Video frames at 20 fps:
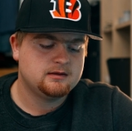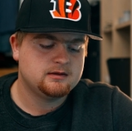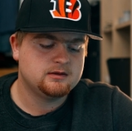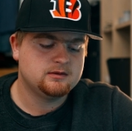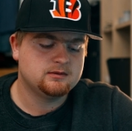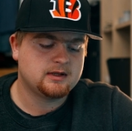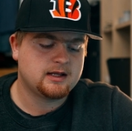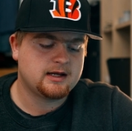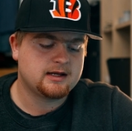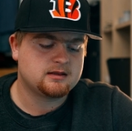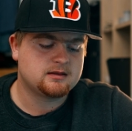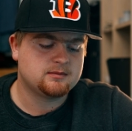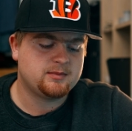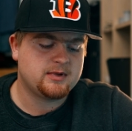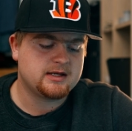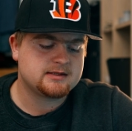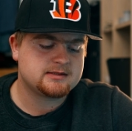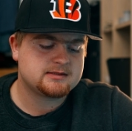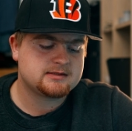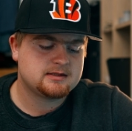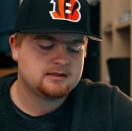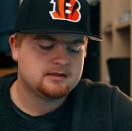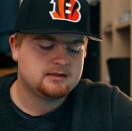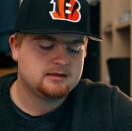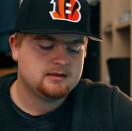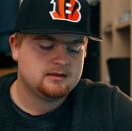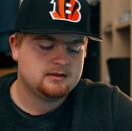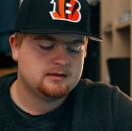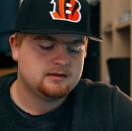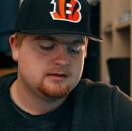you like the best.
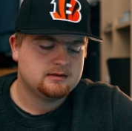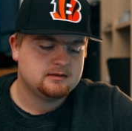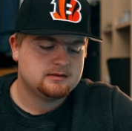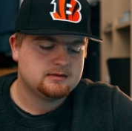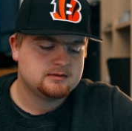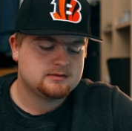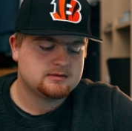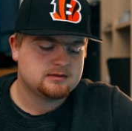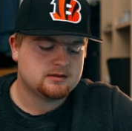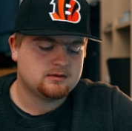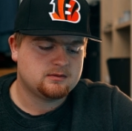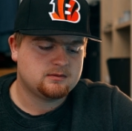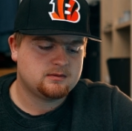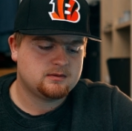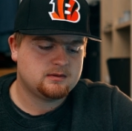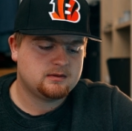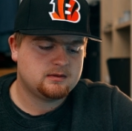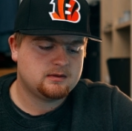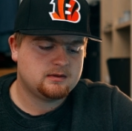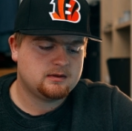So